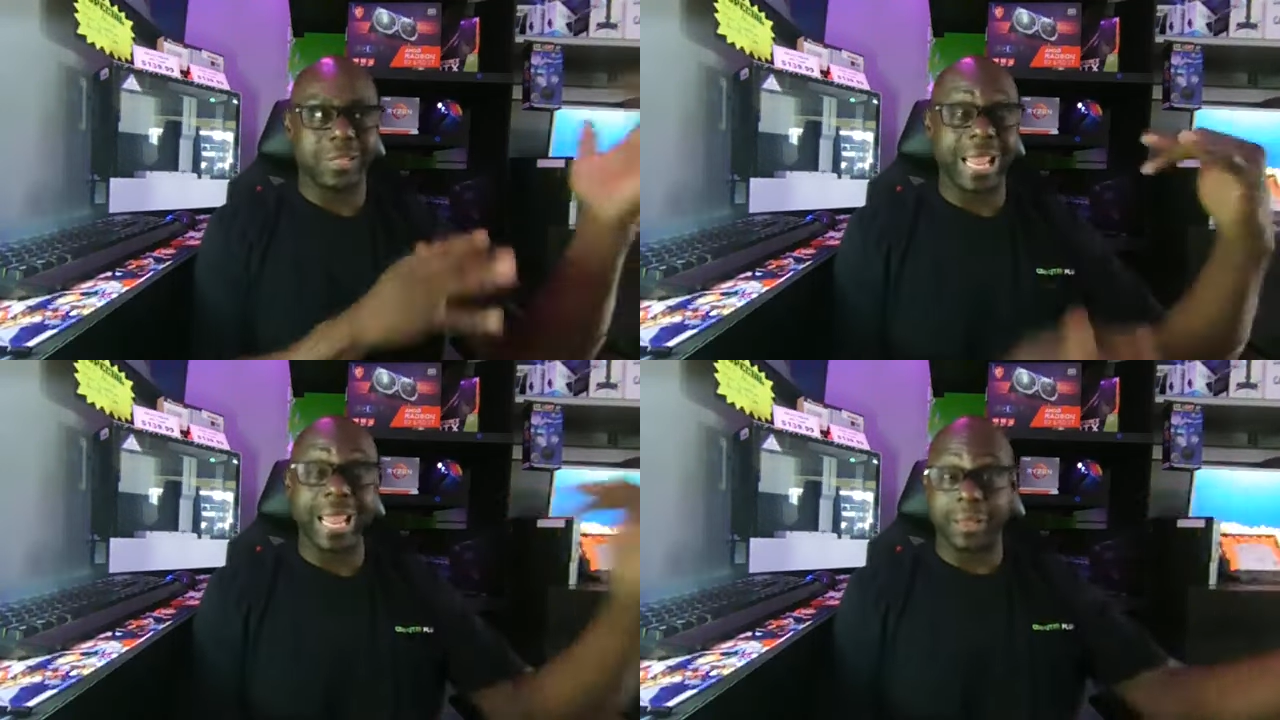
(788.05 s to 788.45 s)

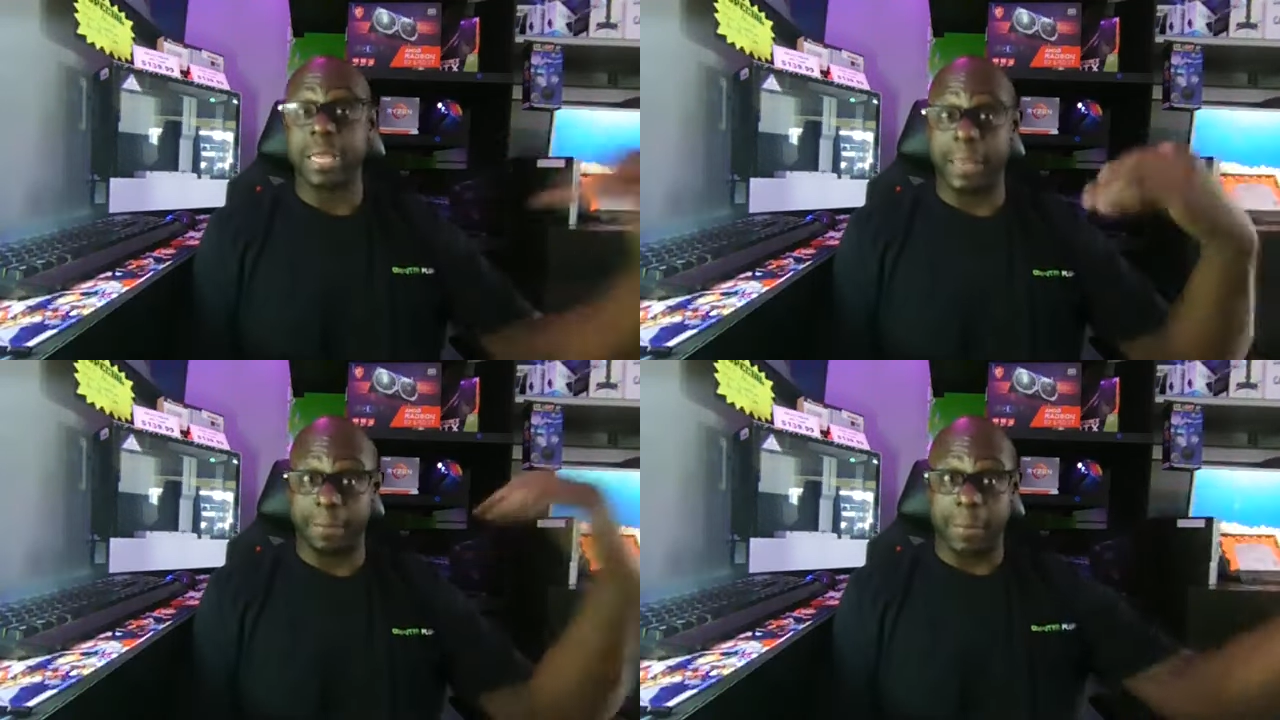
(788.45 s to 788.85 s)

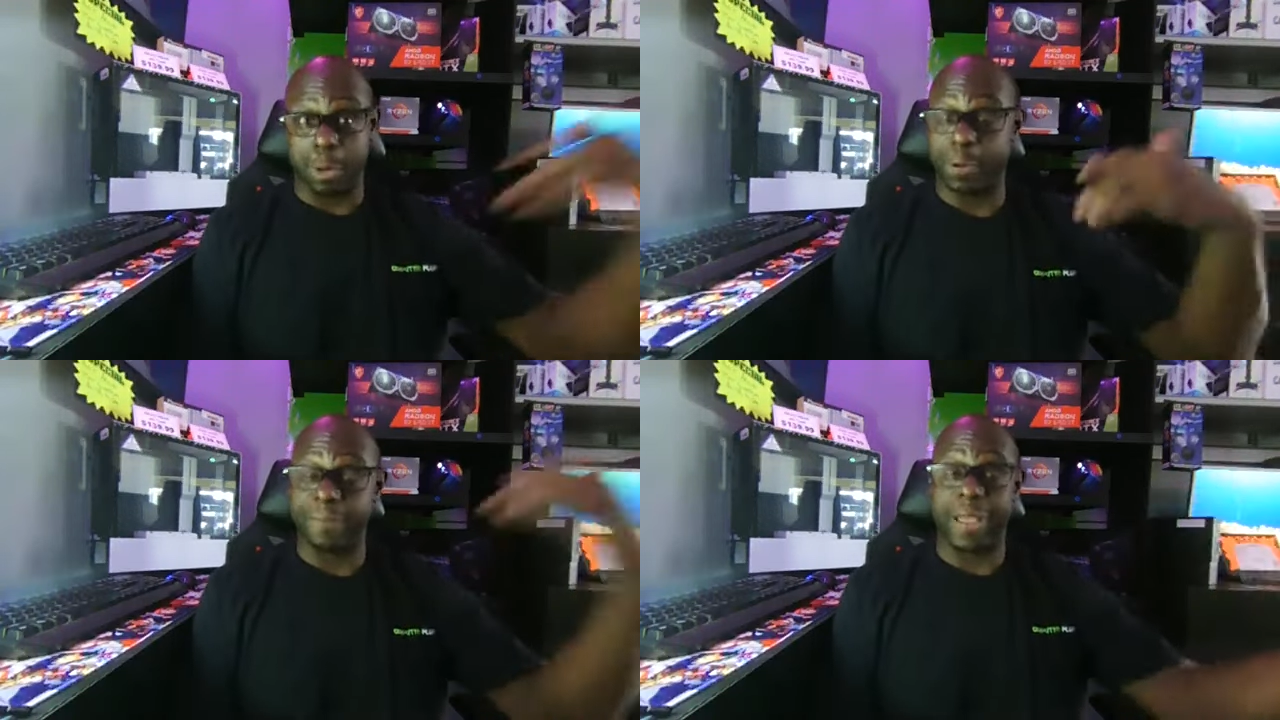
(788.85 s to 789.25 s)
it
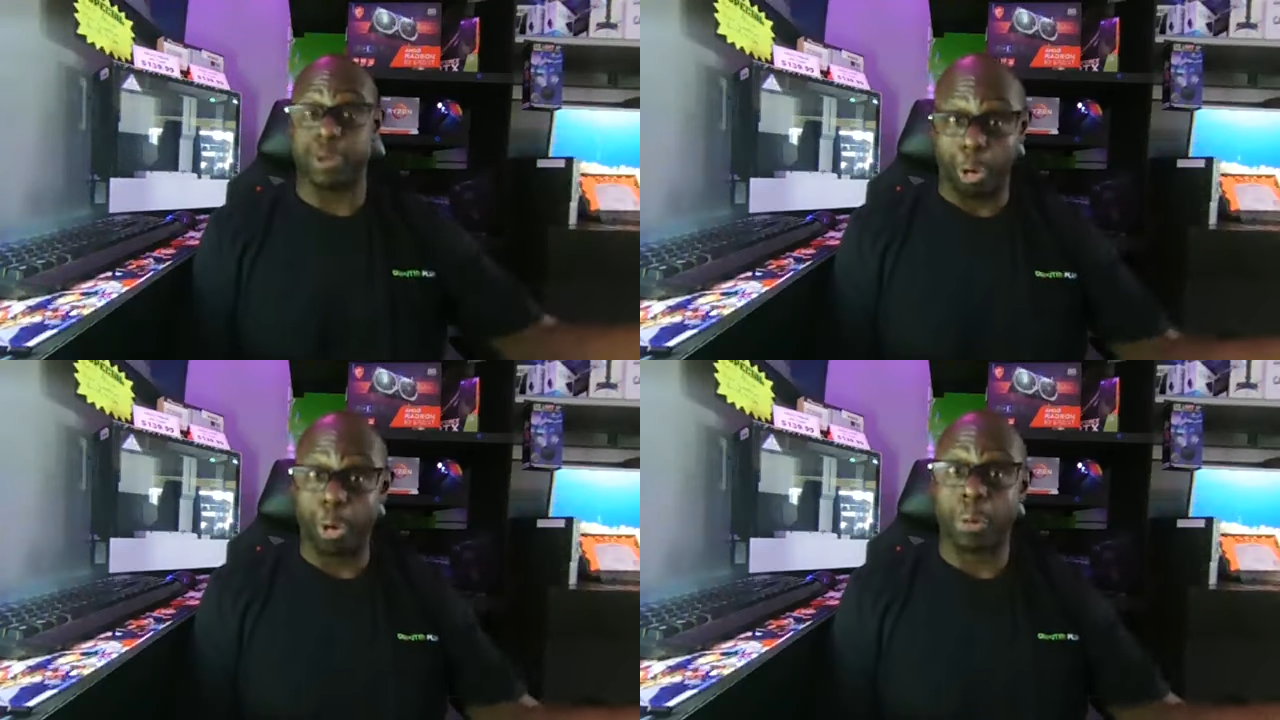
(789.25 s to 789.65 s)
will affect
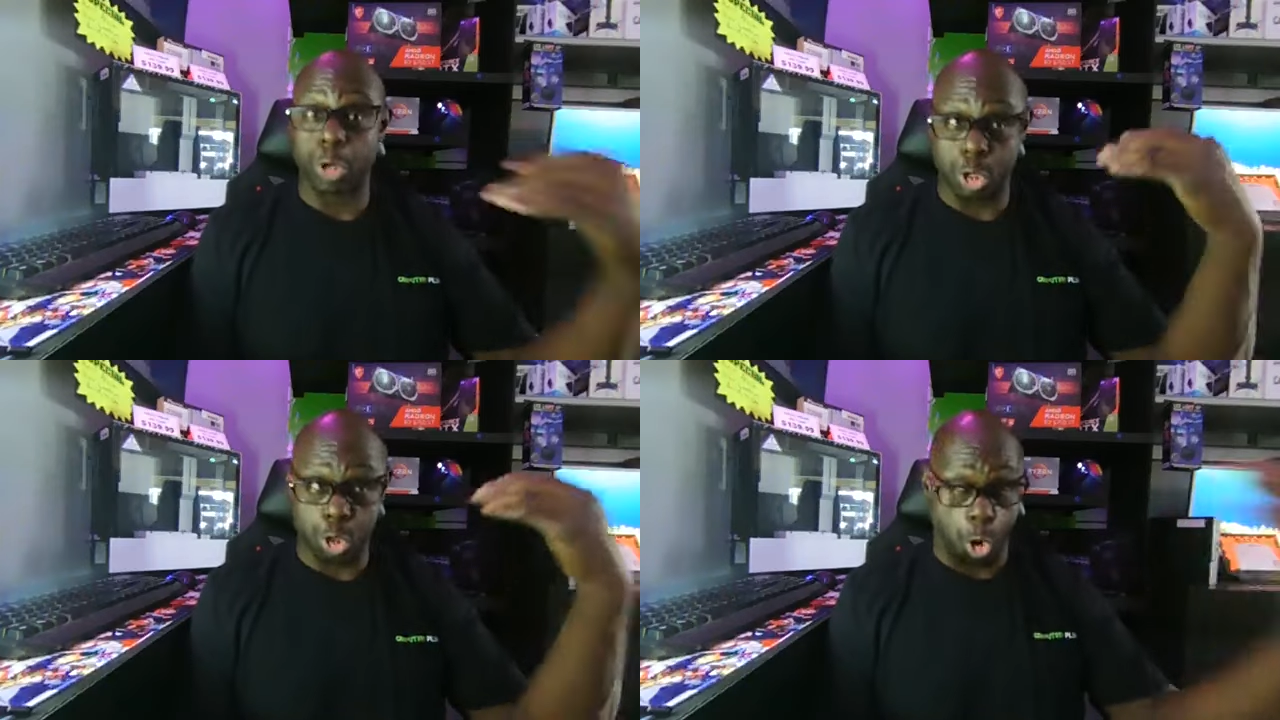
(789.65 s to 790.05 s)

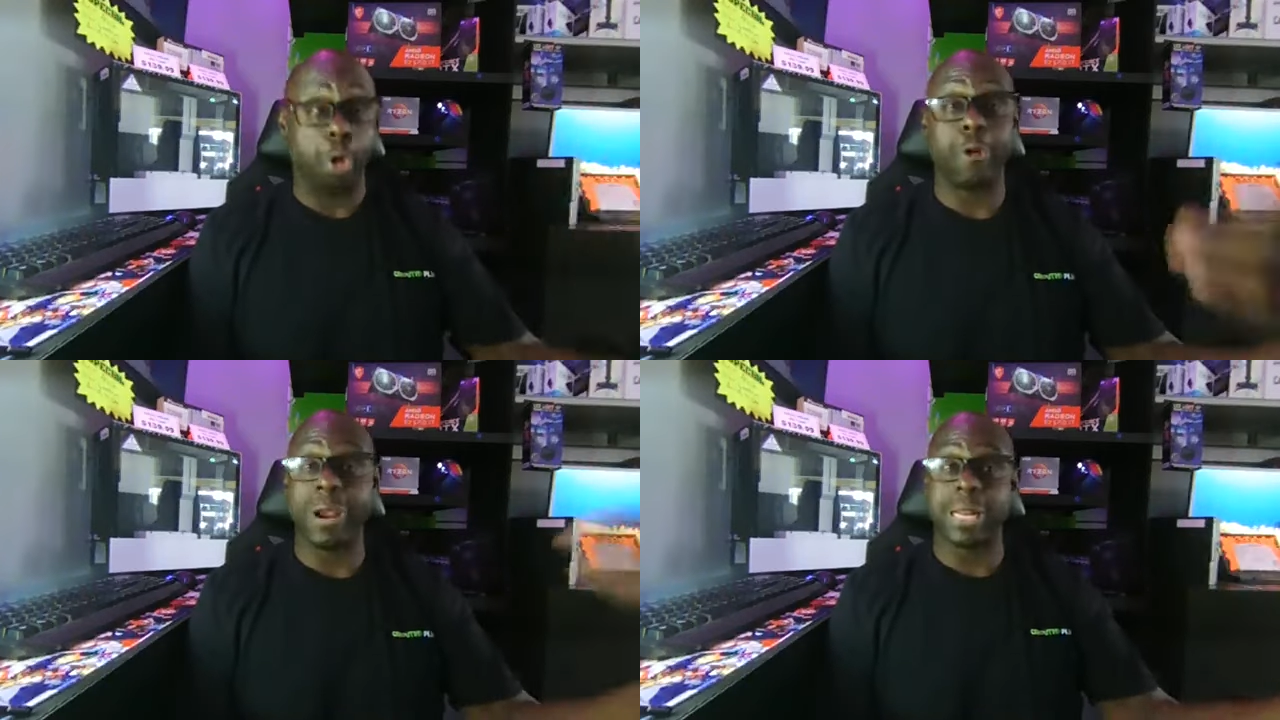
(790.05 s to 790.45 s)
your
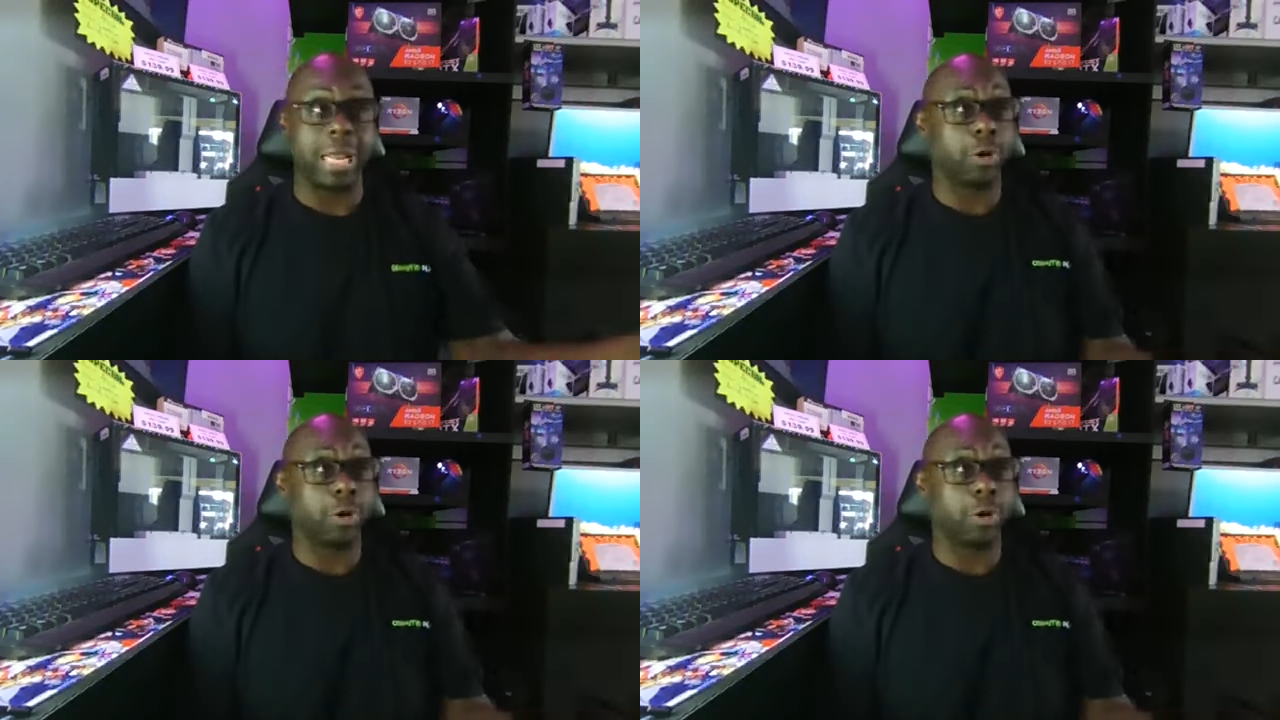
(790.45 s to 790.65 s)
credit.